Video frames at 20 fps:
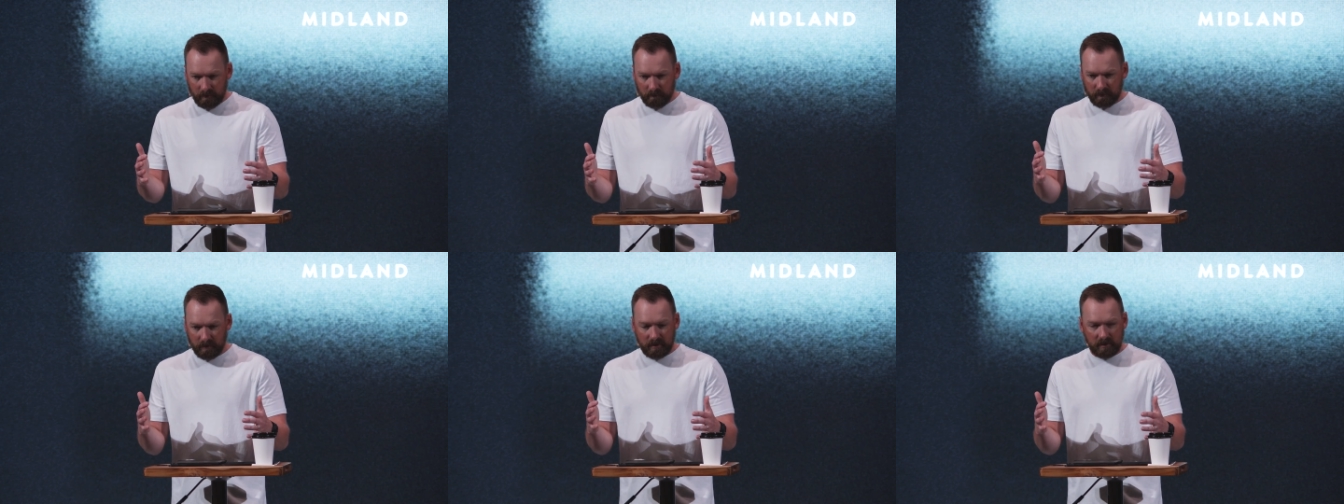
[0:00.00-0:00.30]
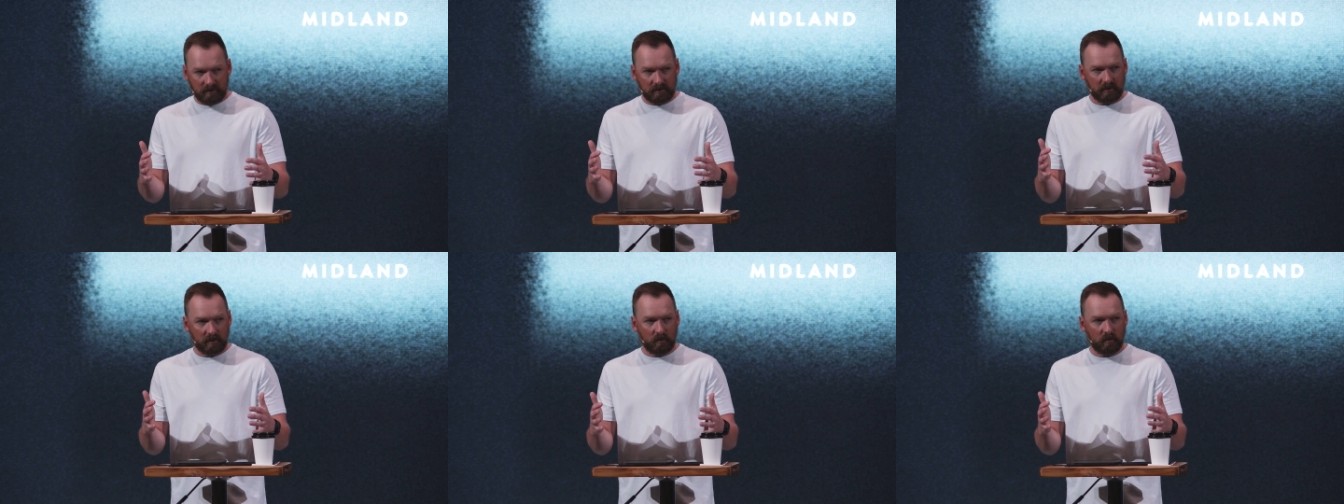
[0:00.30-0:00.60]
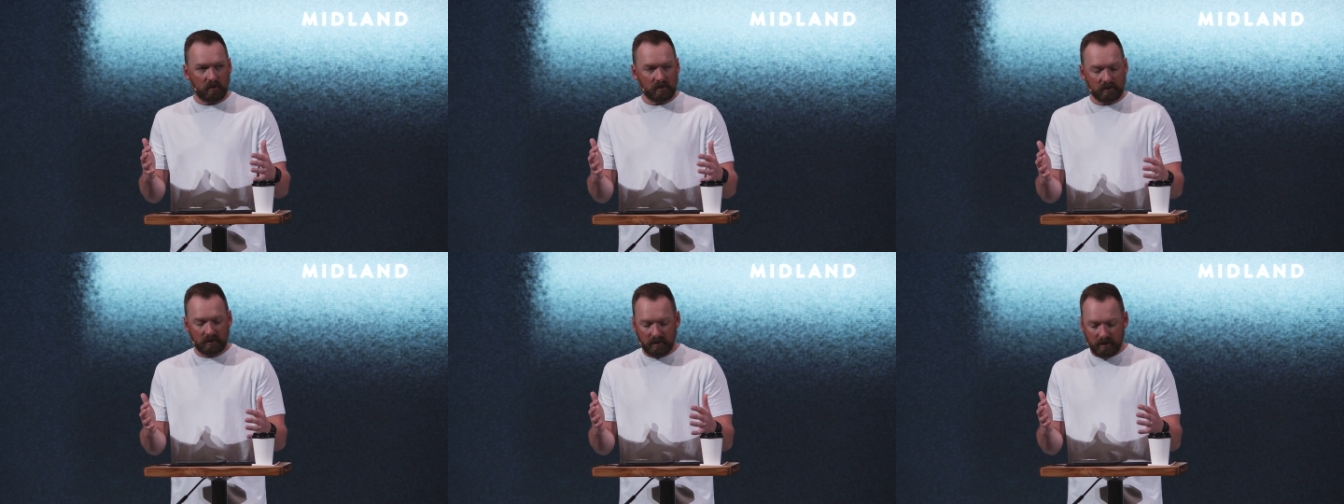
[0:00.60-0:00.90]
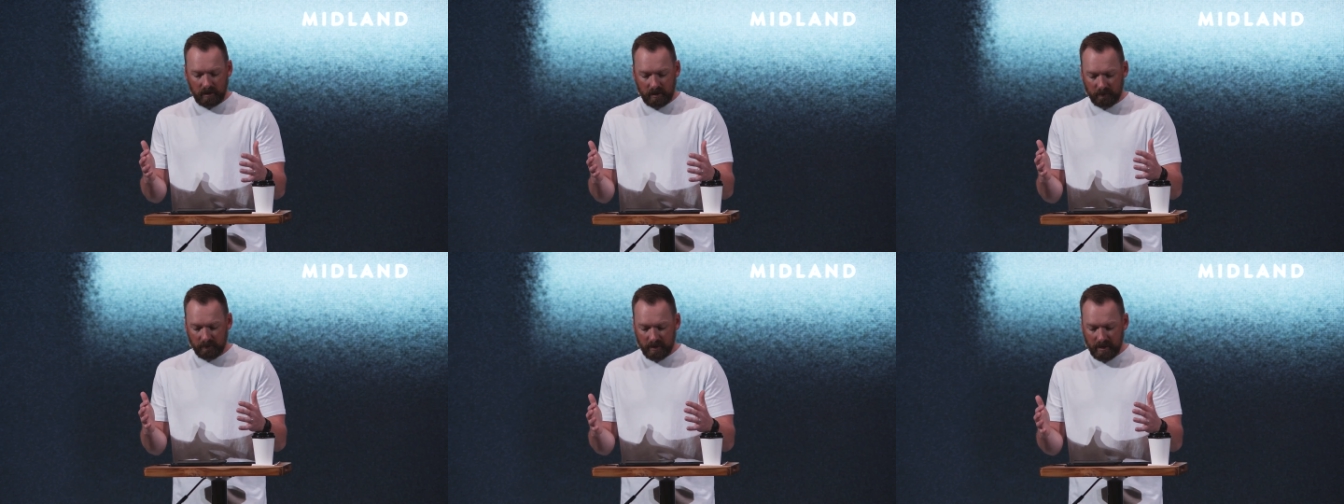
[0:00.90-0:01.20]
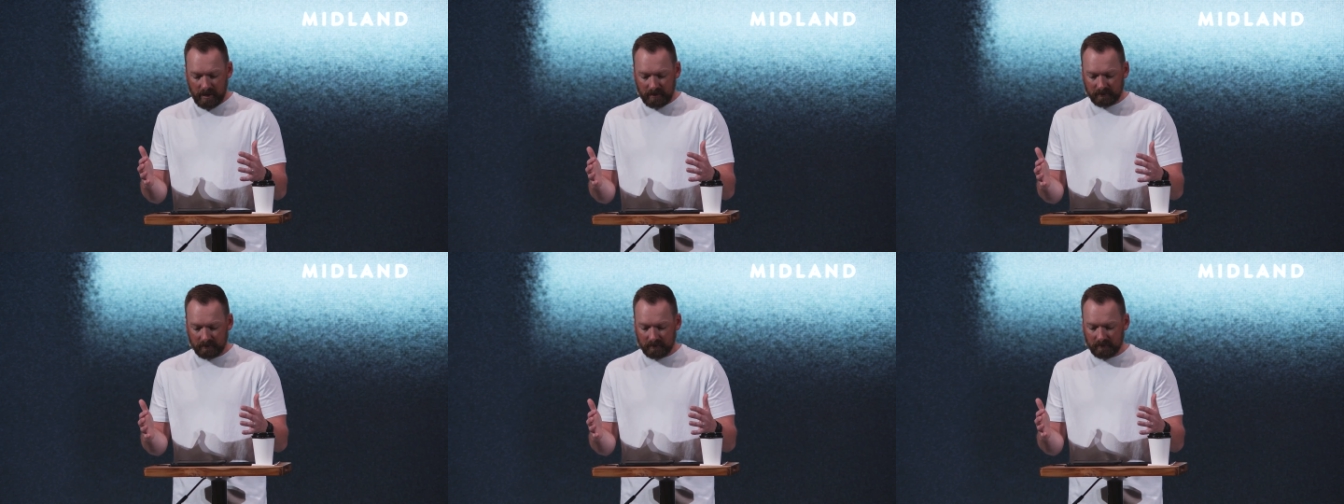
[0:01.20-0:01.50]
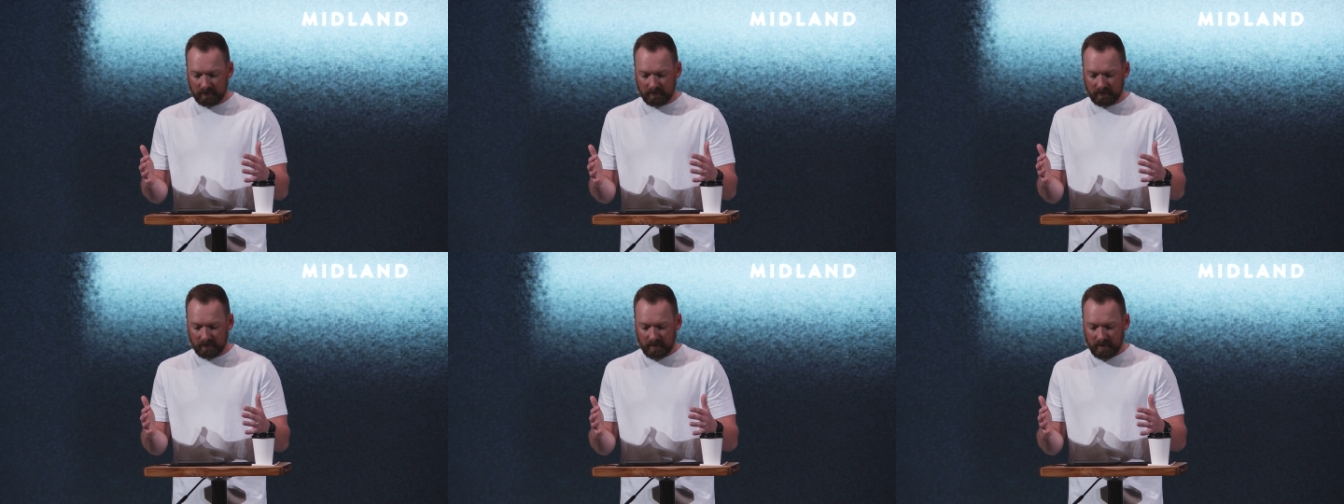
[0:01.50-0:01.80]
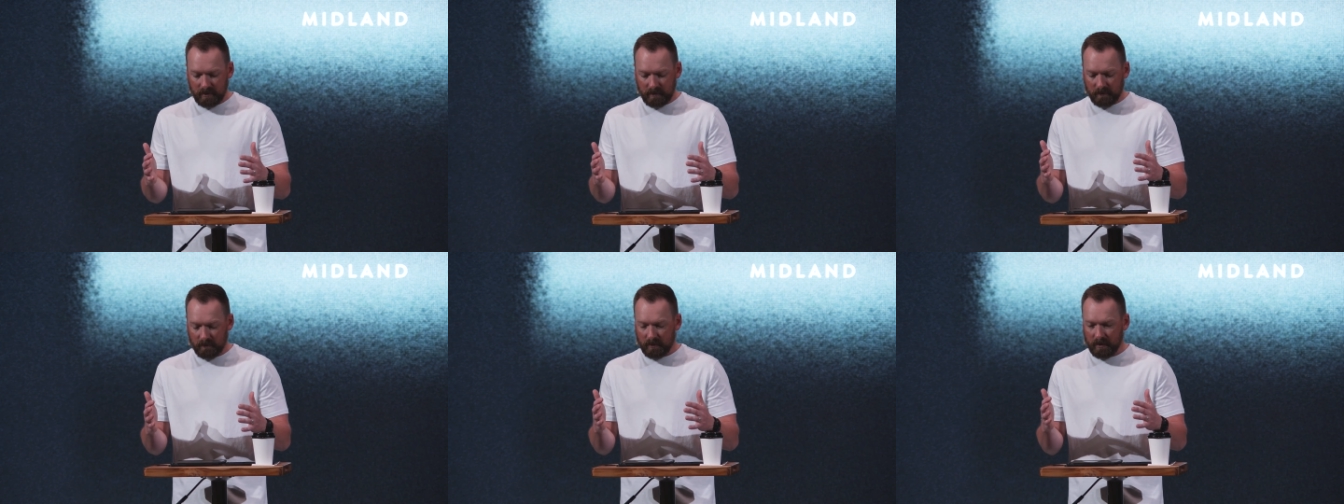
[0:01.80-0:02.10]
Because the question that I would ask is,
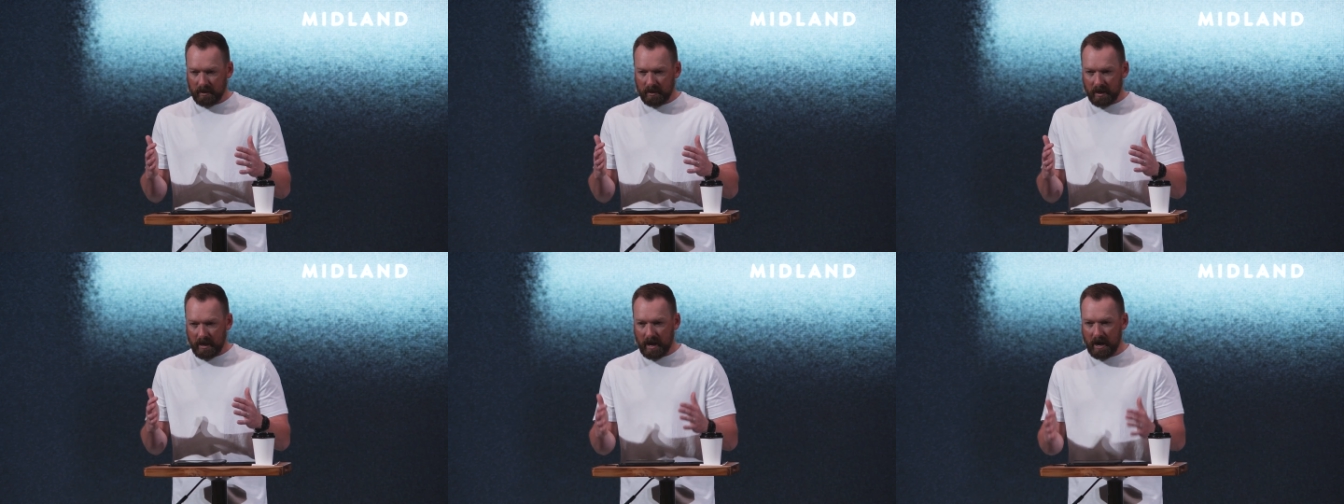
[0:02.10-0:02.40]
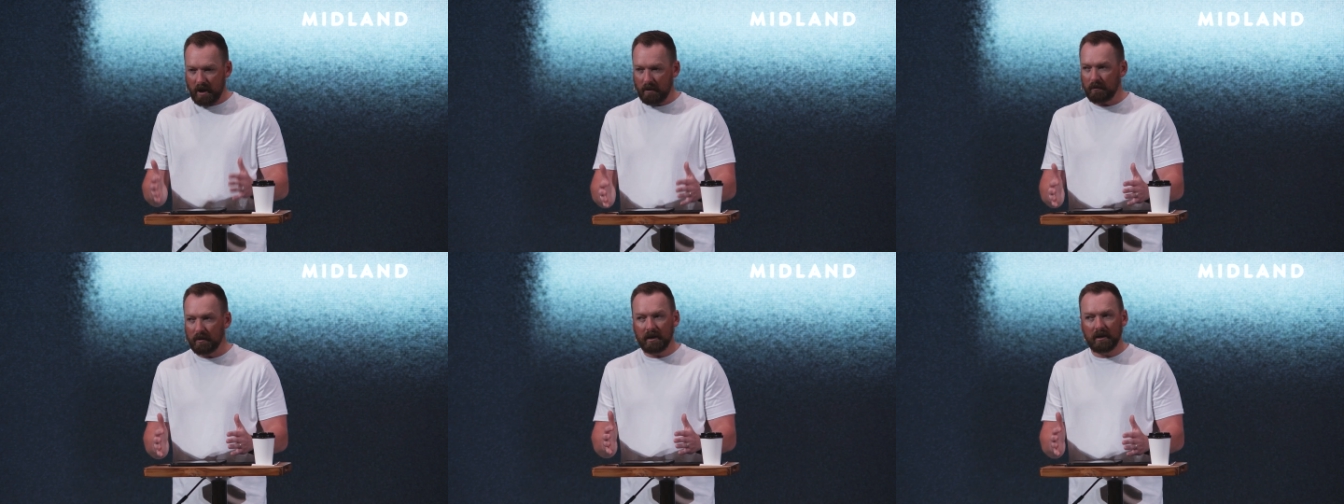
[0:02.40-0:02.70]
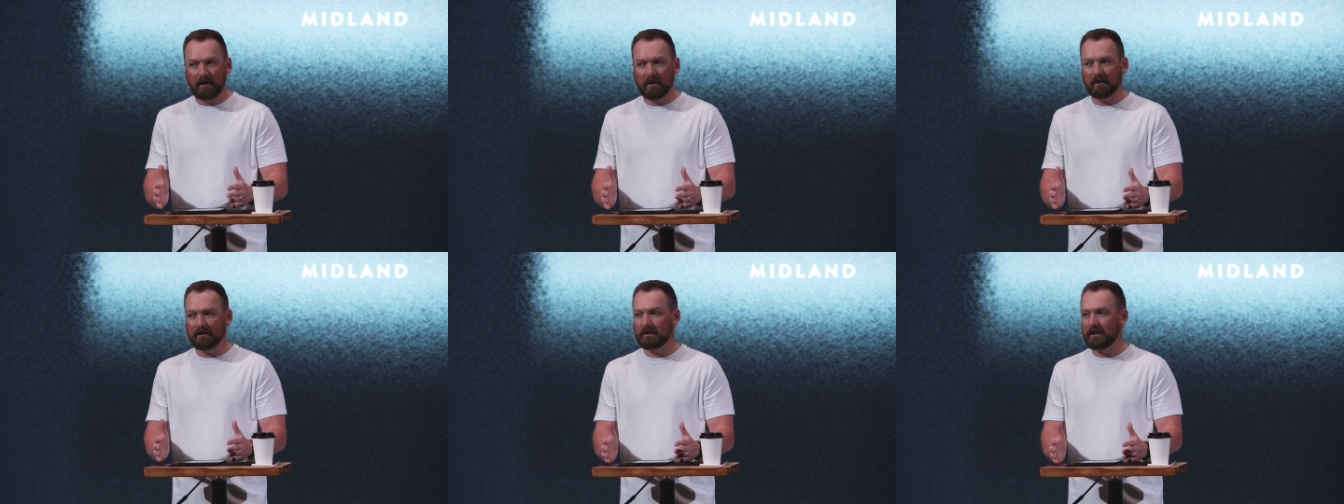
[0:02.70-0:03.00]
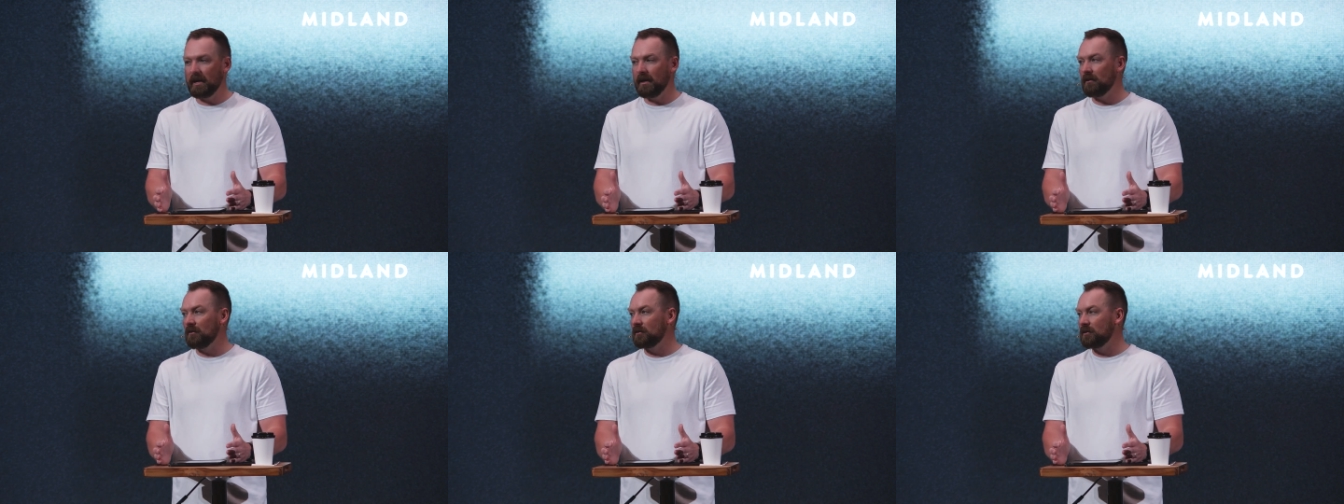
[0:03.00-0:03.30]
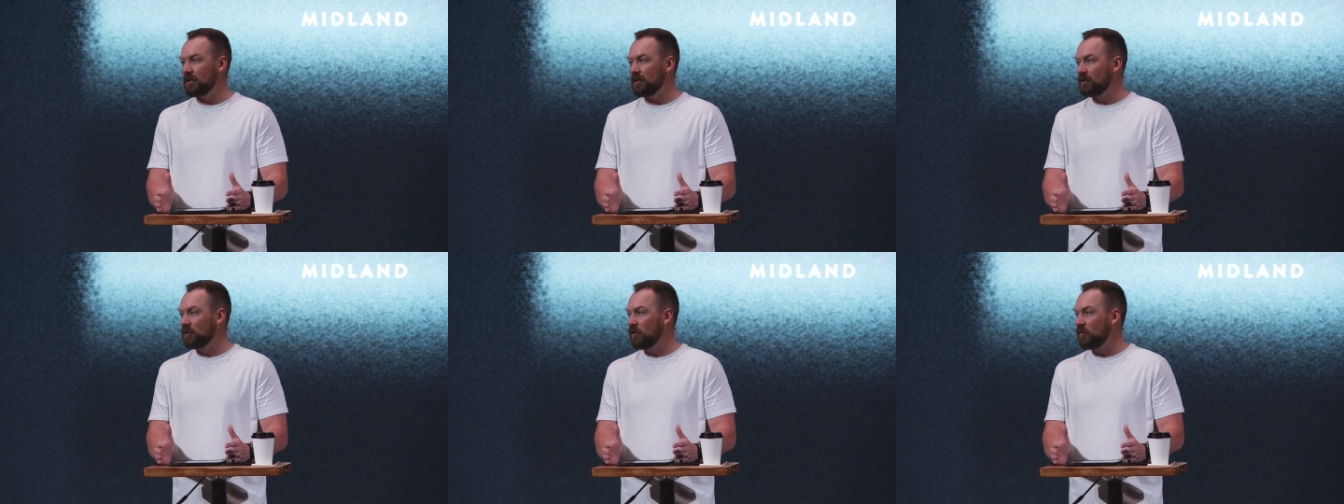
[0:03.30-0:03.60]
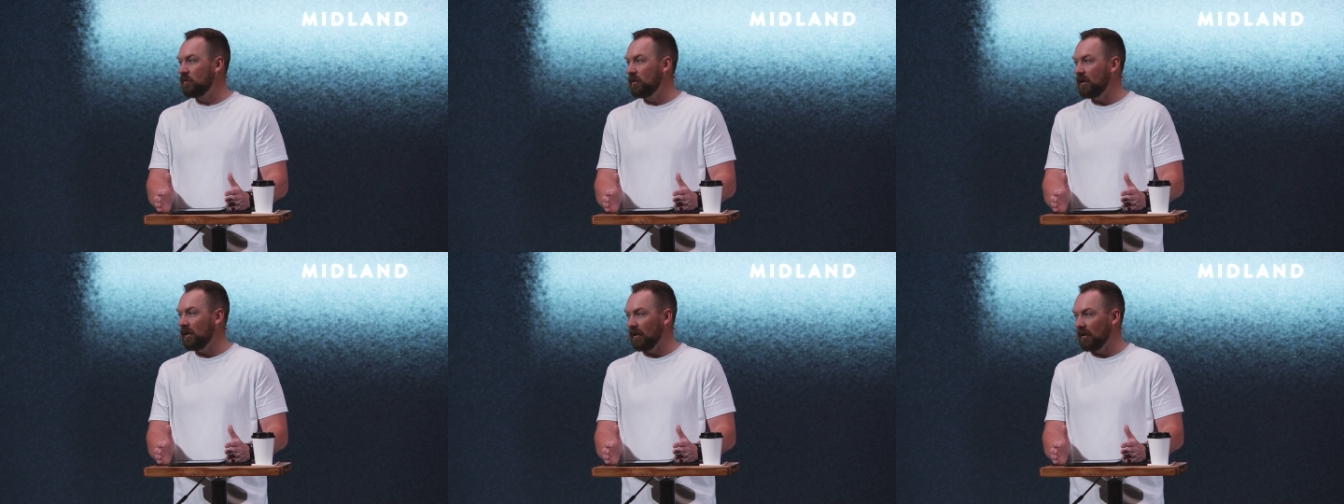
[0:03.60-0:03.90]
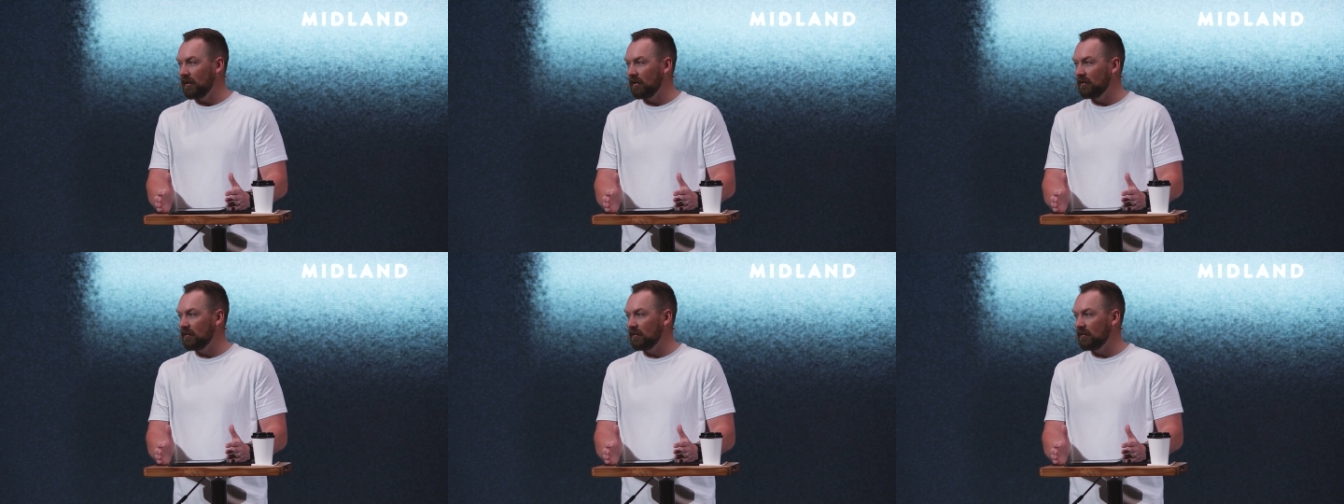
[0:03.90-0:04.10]
how many containers is too many?